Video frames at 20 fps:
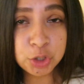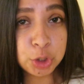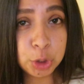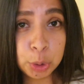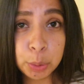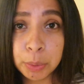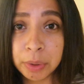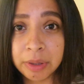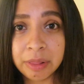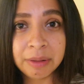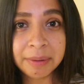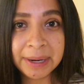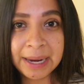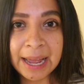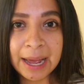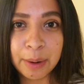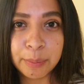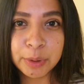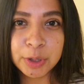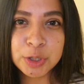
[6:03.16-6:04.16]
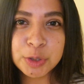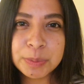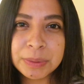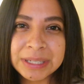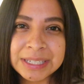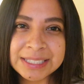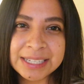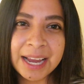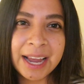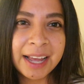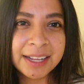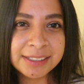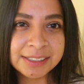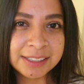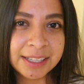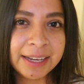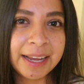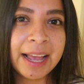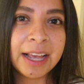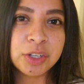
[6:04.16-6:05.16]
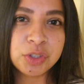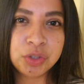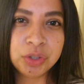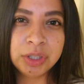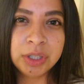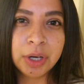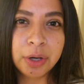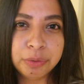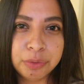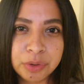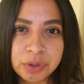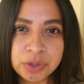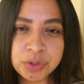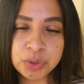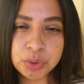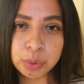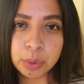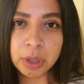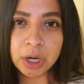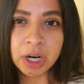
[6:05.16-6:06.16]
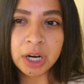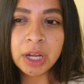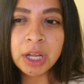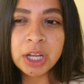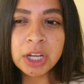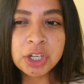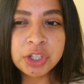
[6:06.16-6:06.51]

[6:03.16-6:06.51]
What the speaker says: 2 or 3 hours because I had to like actually go through the store